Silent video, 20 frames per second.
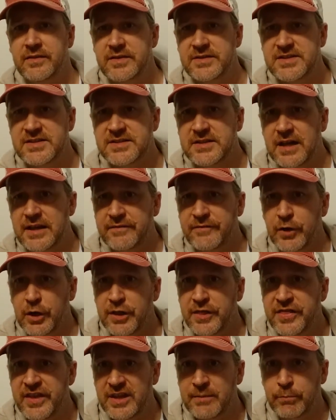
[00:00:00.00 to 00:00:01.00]
this is not a
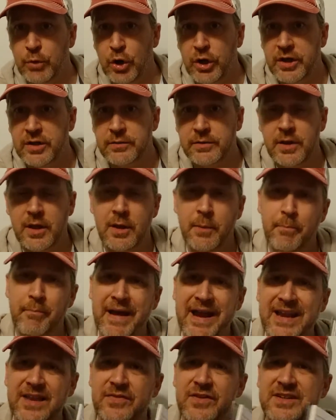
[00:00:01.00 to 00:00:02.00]
very thick book.
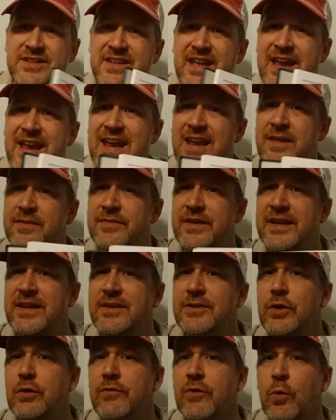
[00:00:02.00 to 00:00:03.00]
Back in the day, they
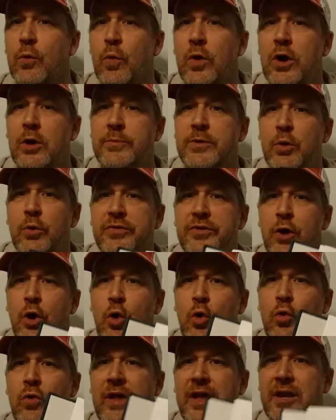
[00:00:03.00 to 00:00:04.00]
didn't overwhelm you with a
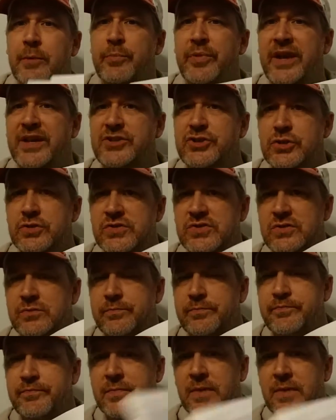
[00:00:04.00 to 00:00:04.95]
whole lot of pictures,